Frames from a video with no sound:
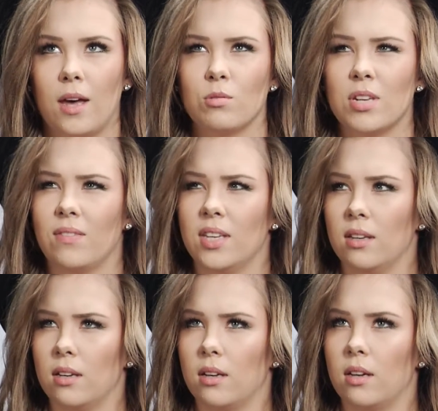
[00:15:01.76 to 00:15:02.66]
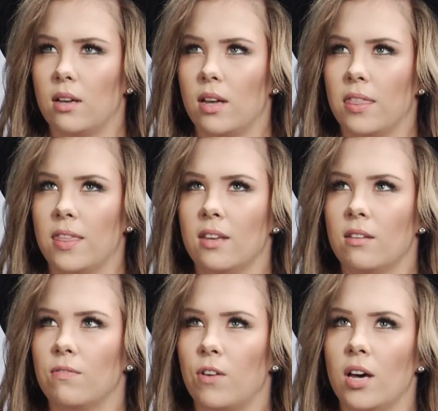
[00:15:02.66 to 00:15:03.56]
I was having, I
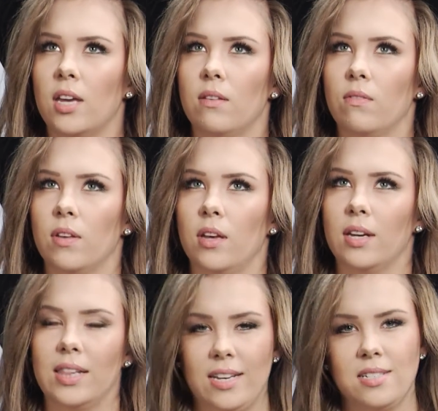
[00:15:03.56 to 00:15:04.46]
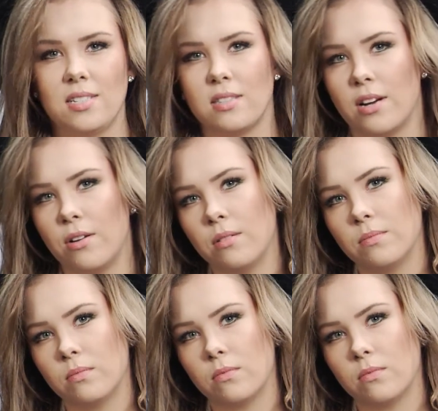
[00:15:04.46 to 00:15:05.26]
think, five uh, classes there,